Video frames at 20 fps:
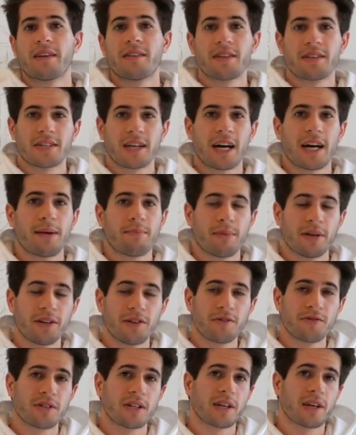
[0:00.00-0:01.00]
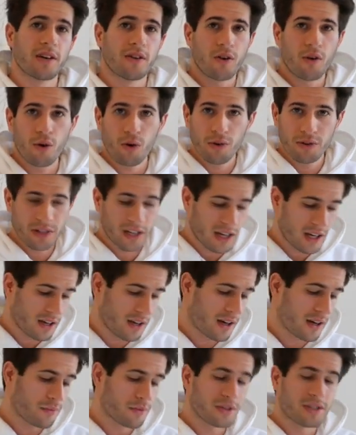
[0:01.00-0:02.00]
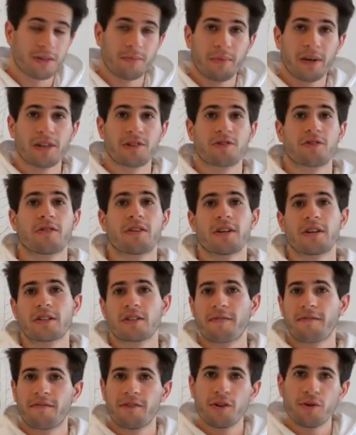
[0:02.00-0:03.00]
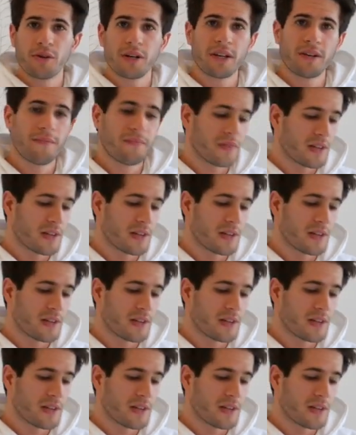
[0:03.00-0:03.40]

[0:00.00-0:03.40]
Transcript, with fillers: at this app and using it all day, I want to make sure that it's fluid,